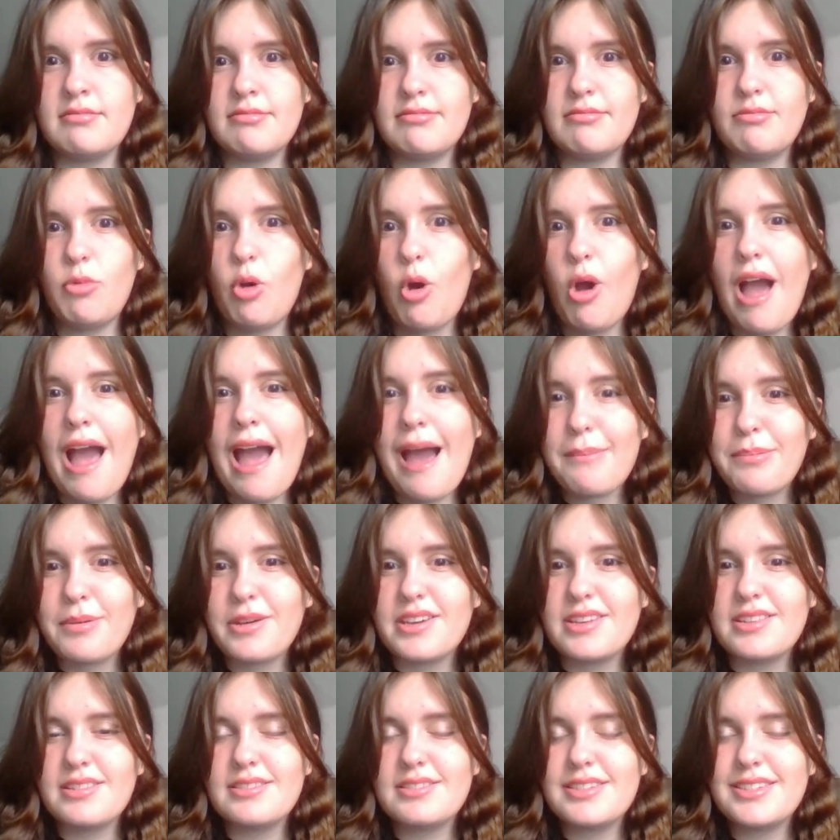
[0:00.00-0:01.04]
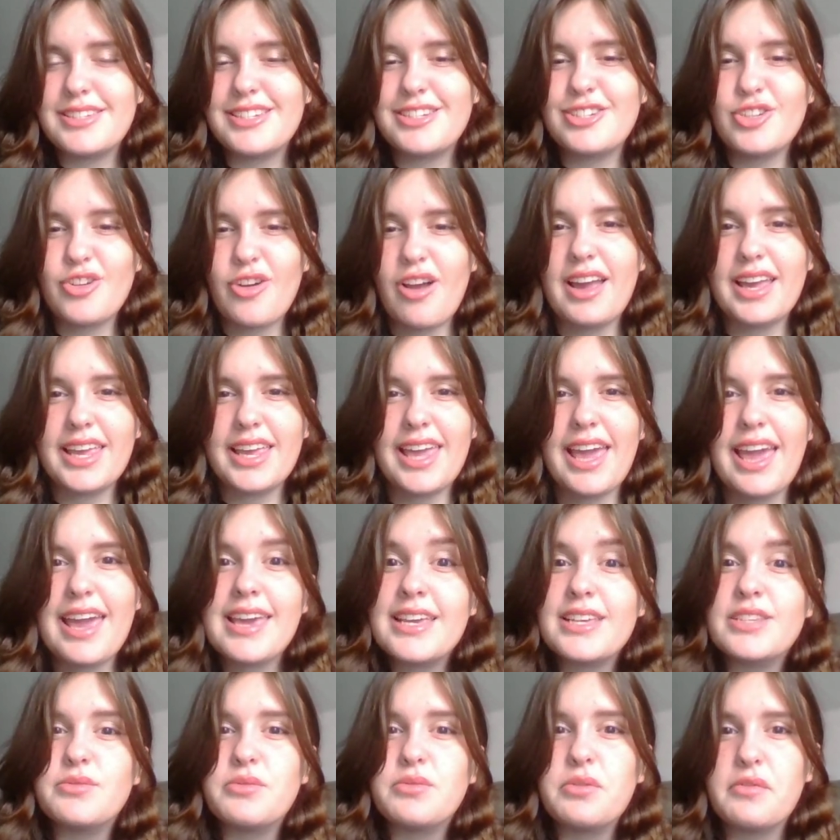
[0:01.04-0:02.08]
what happens to try and get
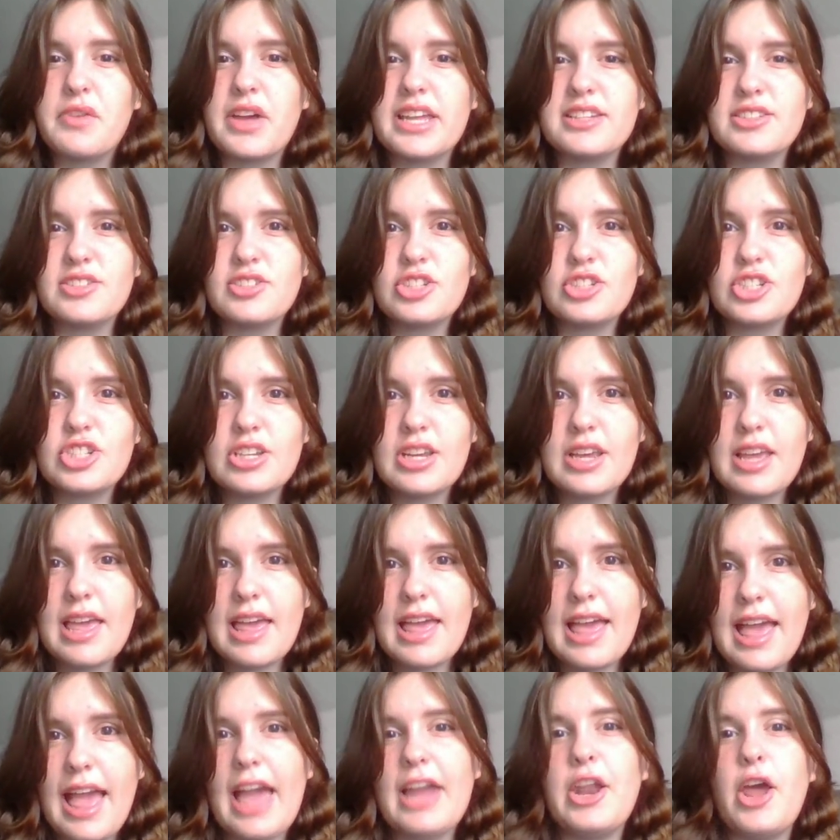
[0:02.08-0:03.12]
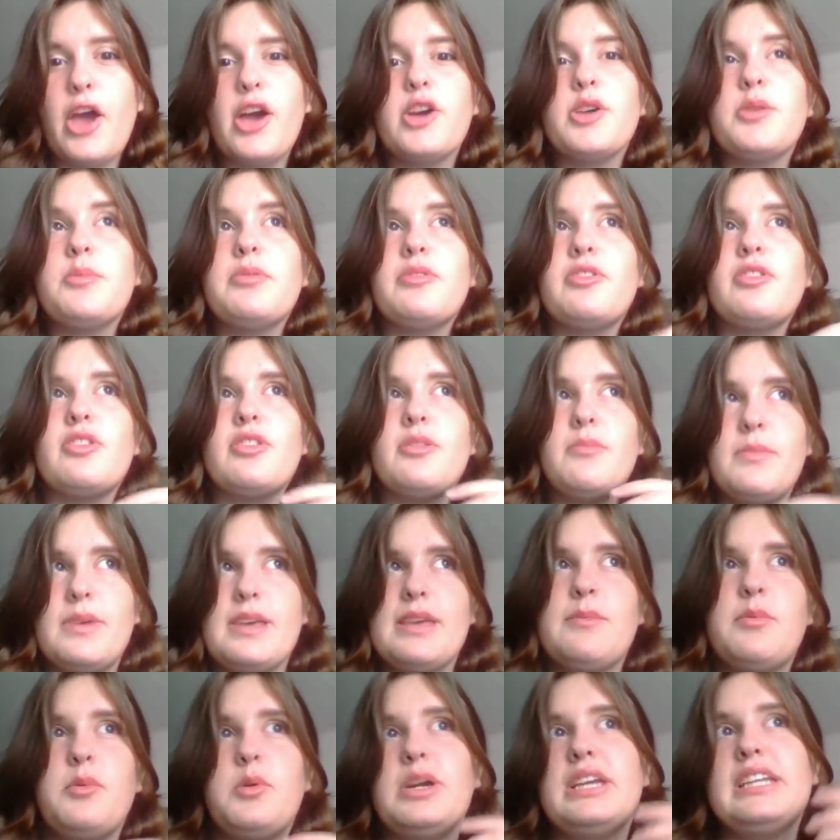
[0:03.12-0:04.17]
his revenge and hope that the
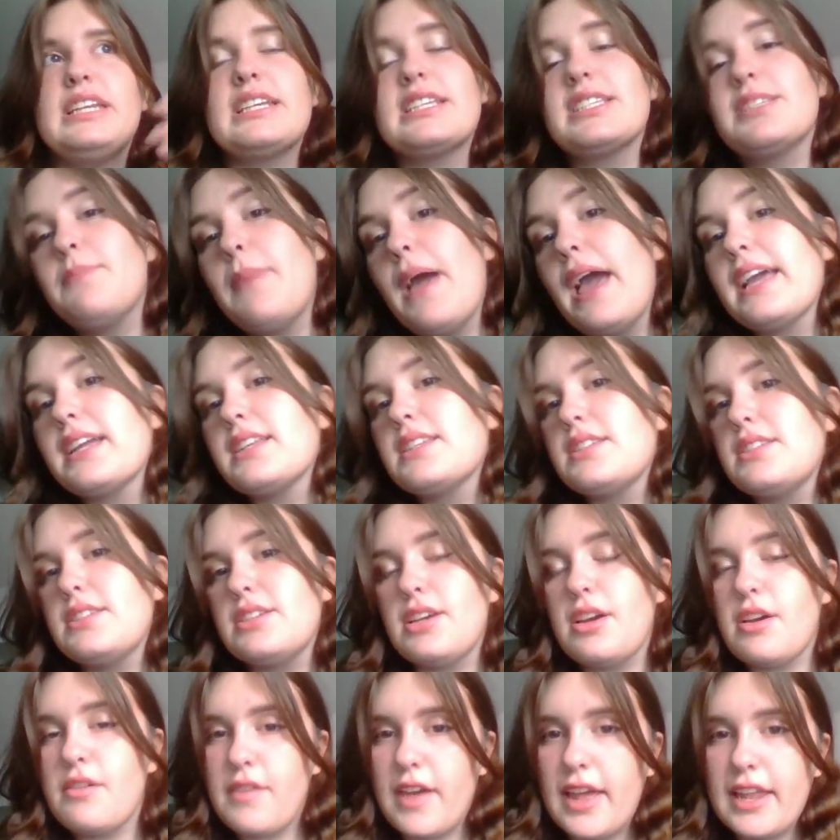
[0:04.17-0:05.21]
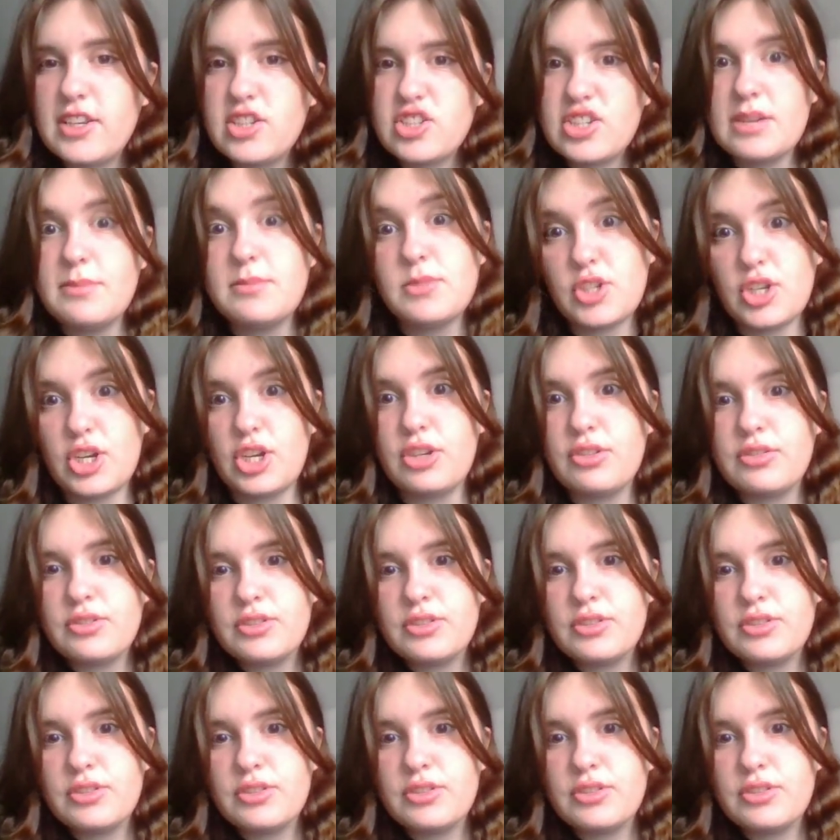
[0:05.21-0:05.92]
people he'd expect to avenge him do.